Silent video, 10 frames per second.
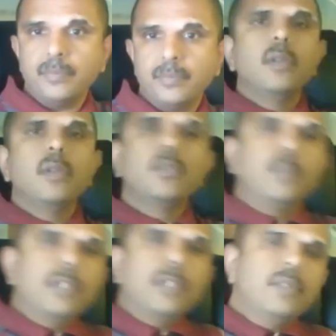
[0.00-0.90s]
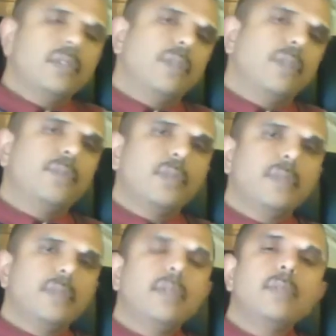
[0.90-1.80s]
So brace yourself for some
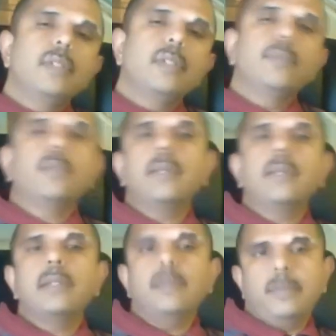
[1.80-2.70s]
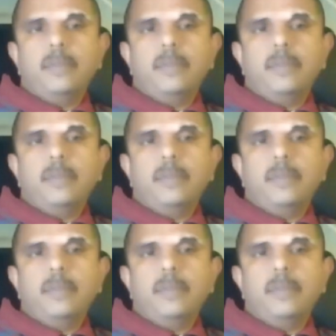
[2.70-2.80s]
interesting perspectives.